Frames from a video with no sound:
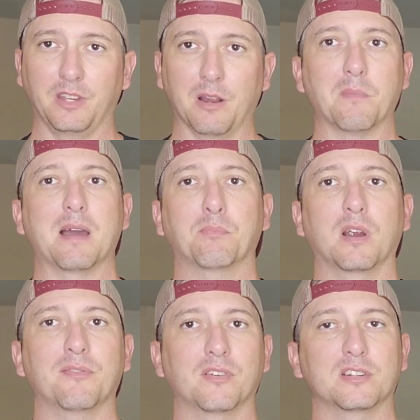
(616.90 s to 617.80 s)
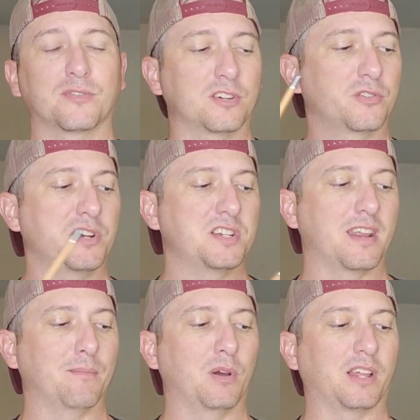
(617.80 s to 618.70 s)
my preference for a tree
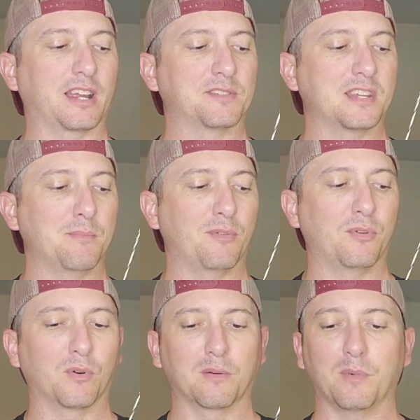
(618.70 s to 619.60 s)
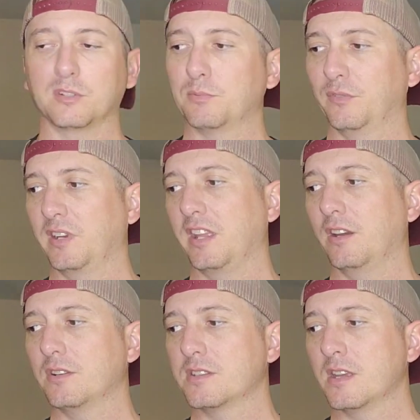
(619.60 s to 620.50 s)
stand bow. Like I've said before in multiple
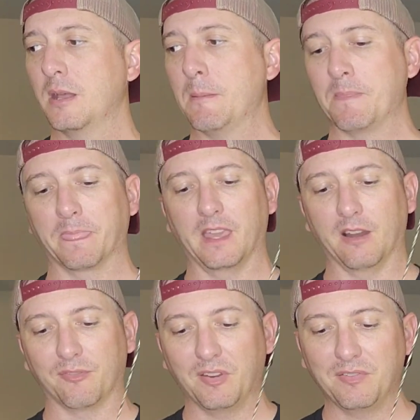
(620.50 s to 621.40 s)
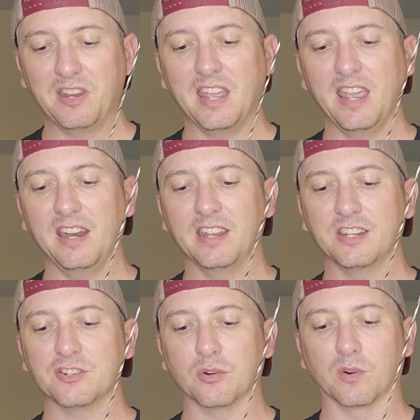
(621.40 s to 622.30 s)
videos, a
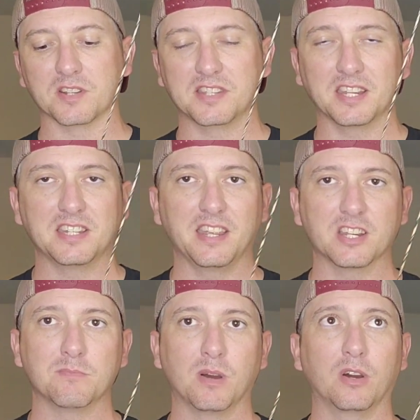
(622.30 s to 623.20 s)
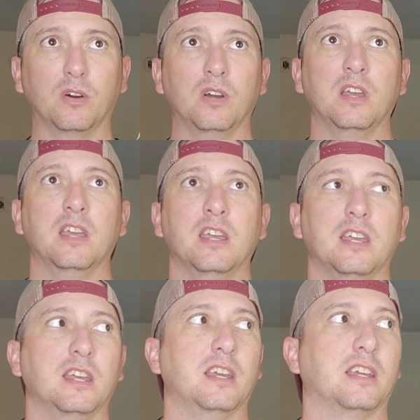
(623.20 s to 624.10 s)
58-inch or a 60-inch bow
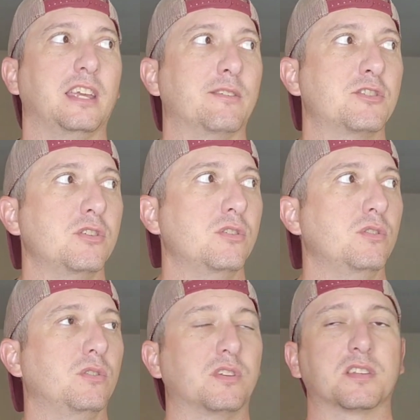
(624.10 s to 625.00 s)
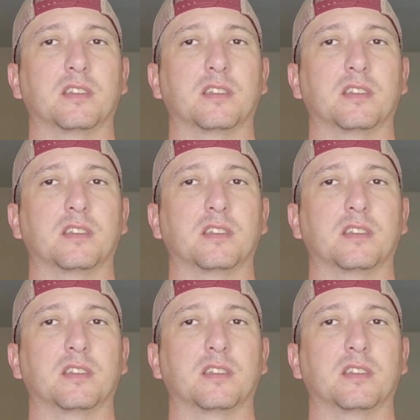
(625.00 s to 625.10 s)
gives you